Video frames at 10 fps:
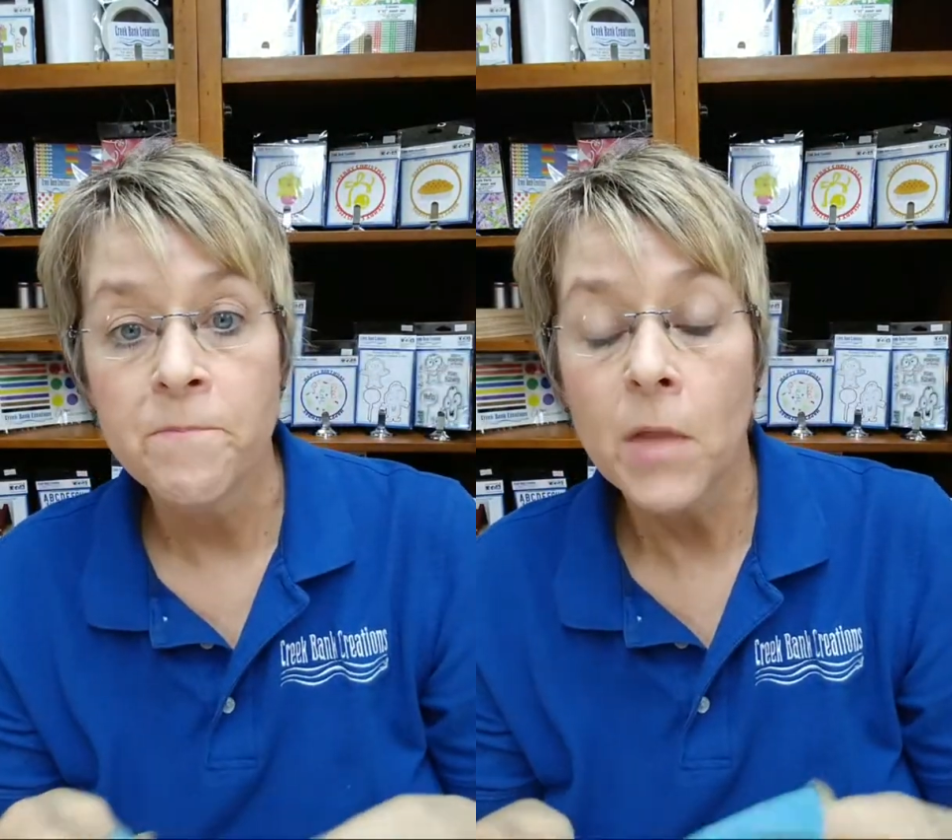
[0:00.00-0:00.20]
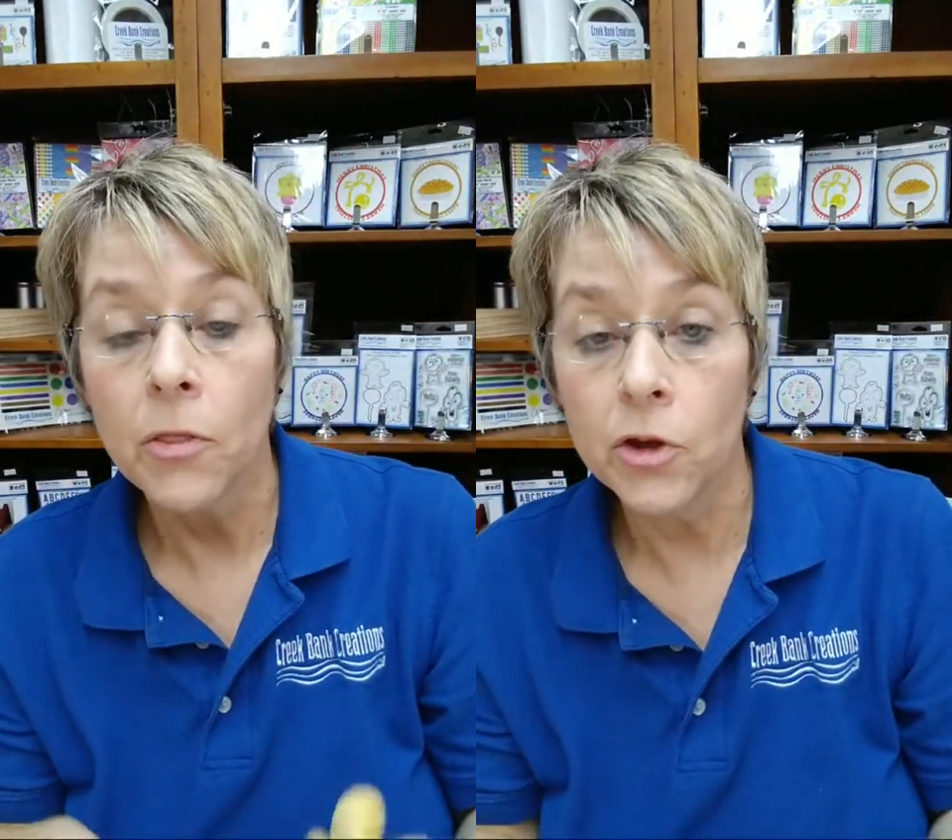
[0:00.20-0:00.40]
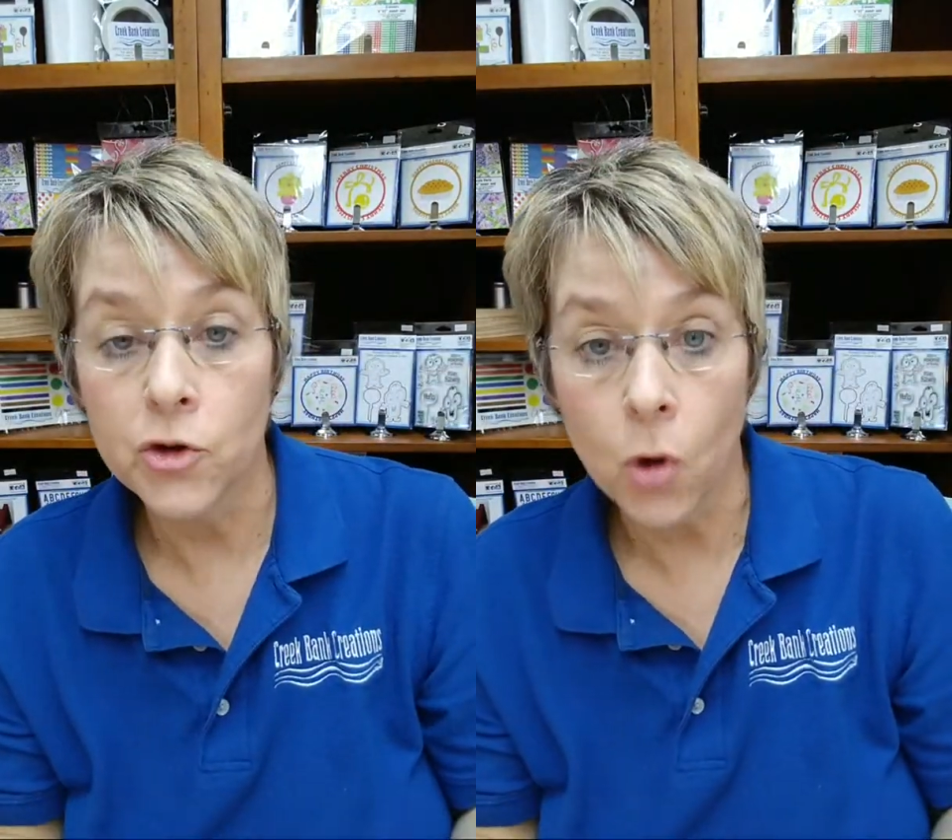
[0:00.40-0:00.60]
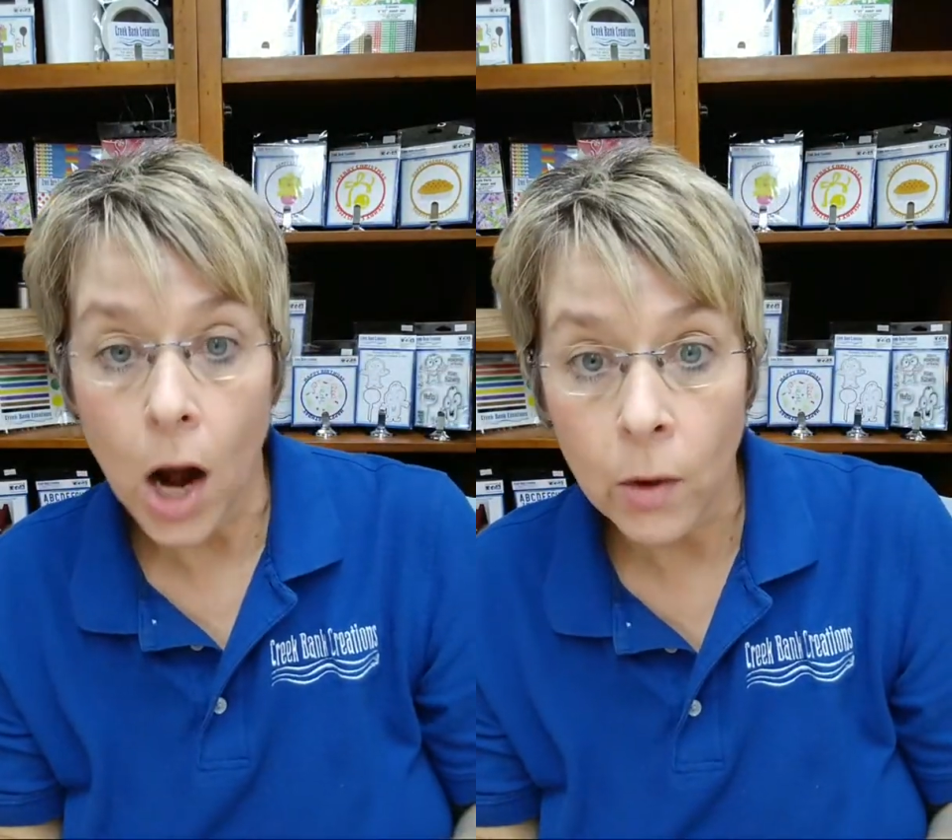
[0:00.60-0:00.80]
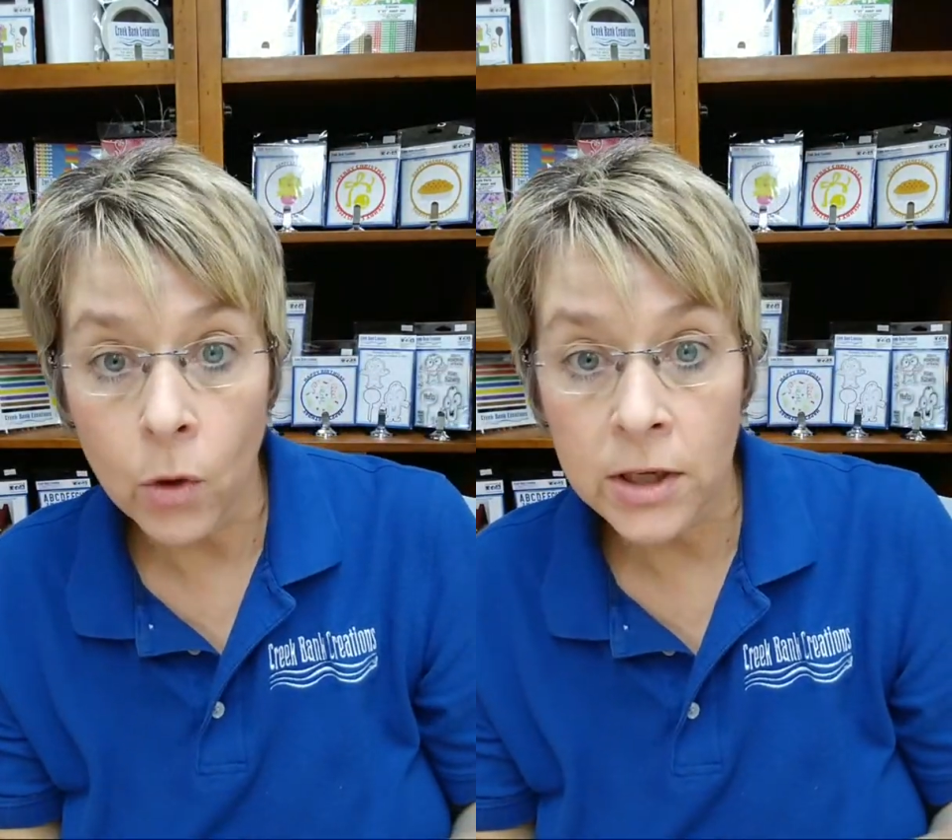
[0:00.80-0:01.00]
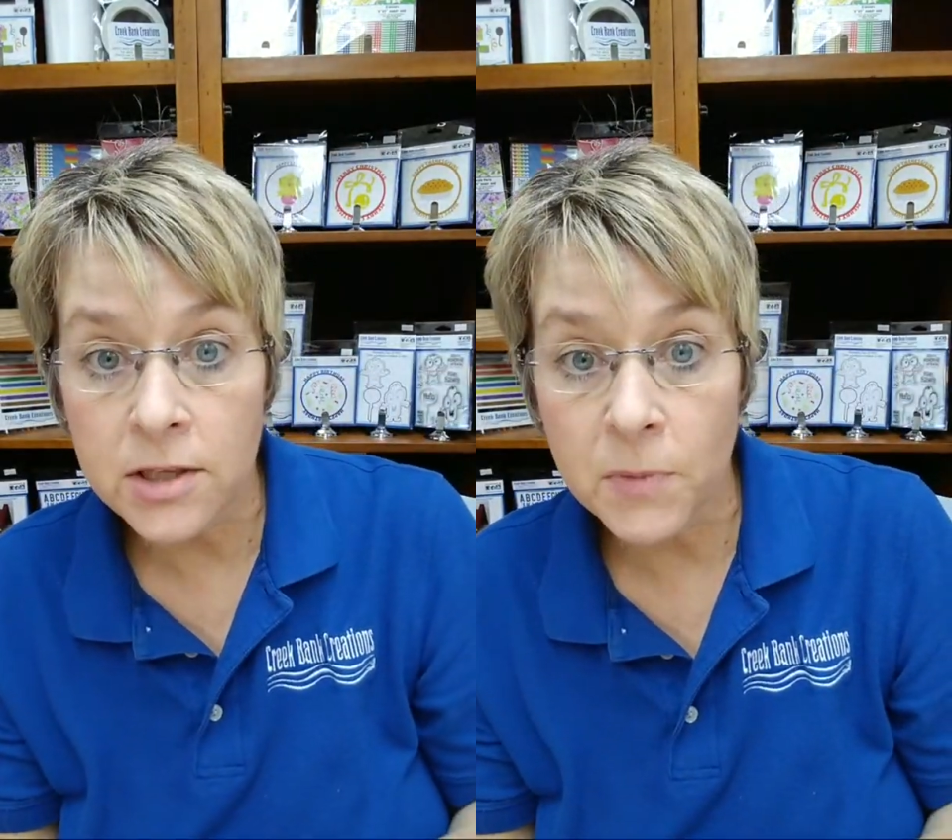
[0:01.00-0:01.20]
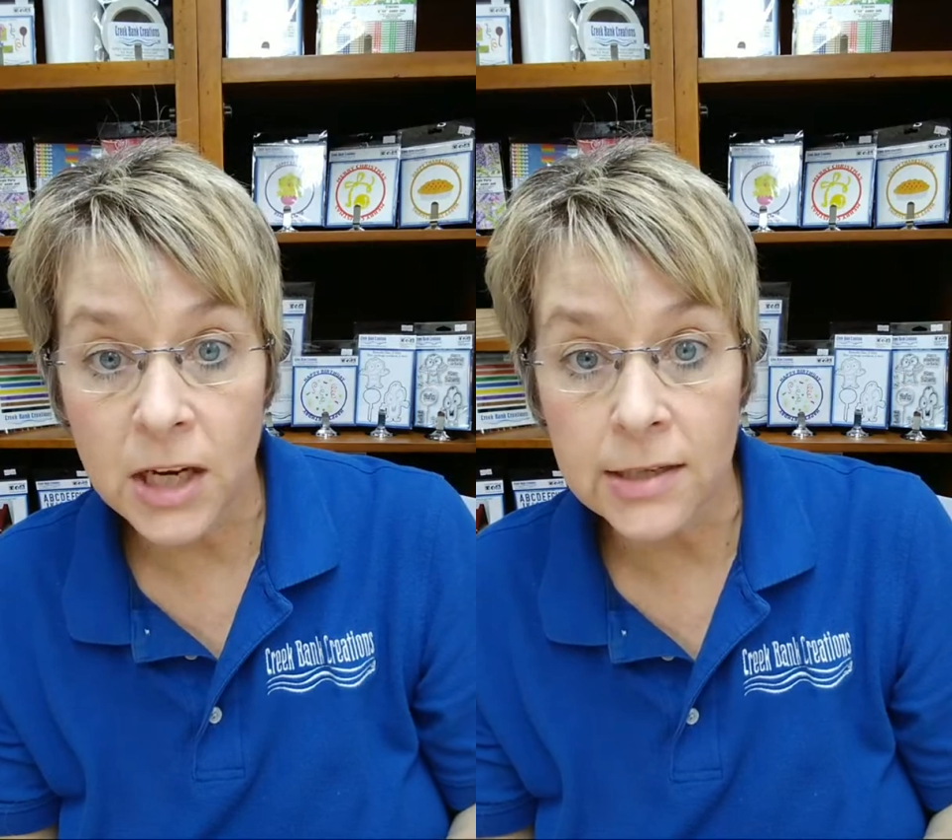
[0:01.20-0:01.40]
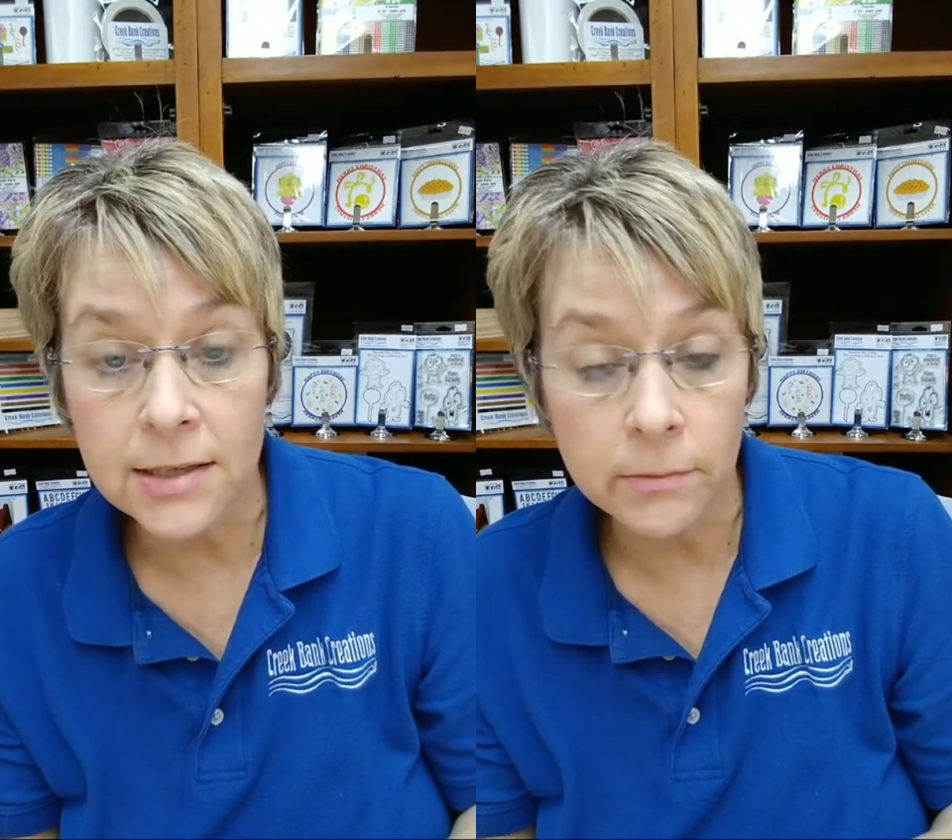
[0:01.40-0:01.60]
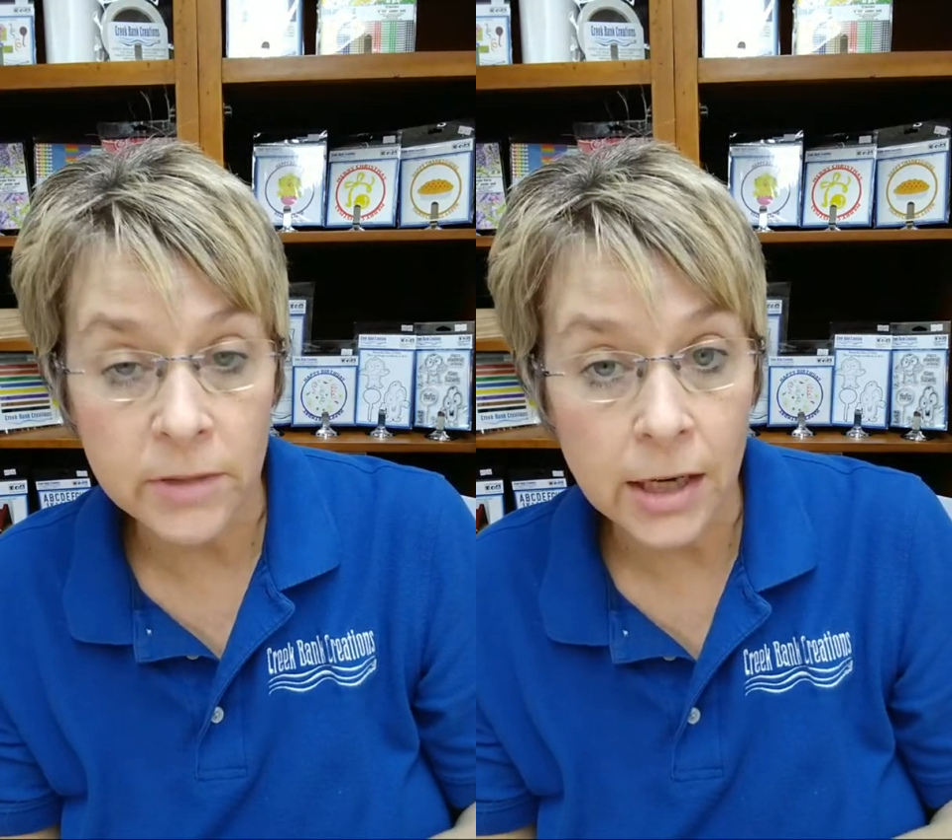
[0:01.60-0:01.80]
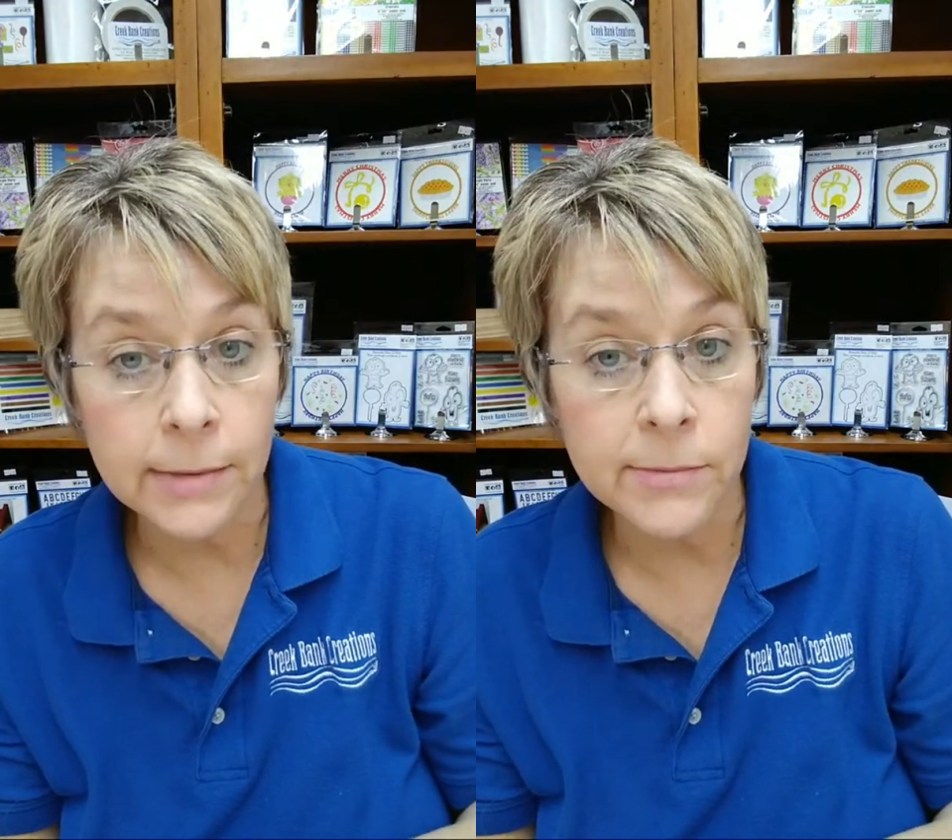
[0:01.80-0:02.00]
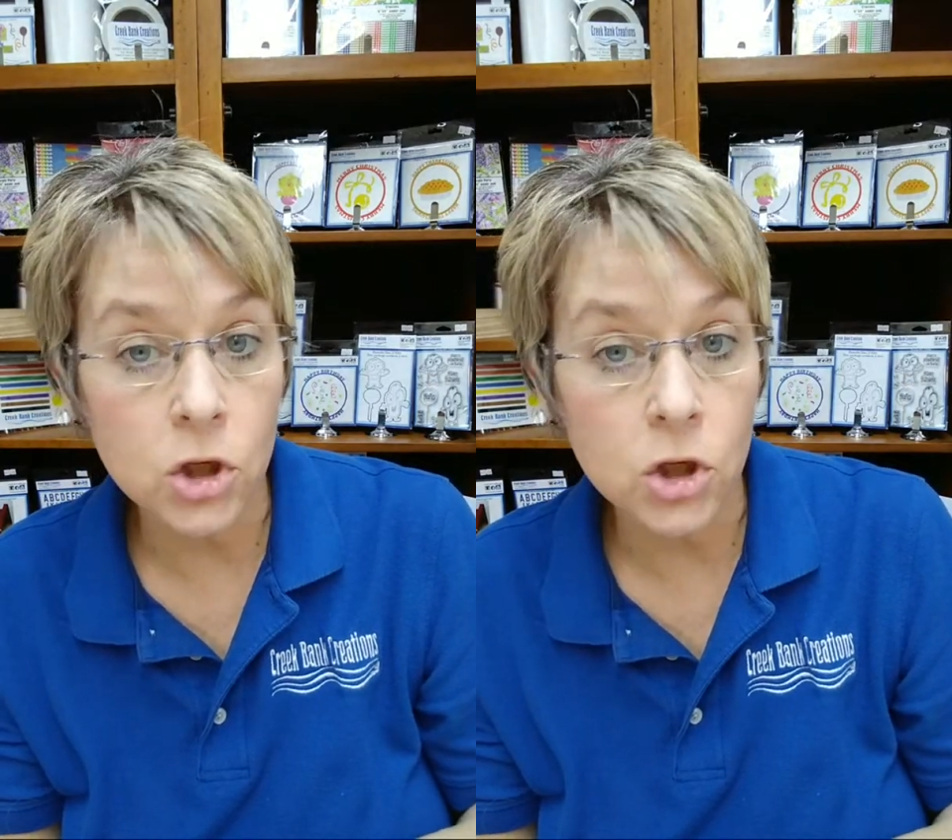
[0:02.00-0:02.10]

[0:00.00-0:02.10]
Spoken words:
The dry one is because sometimes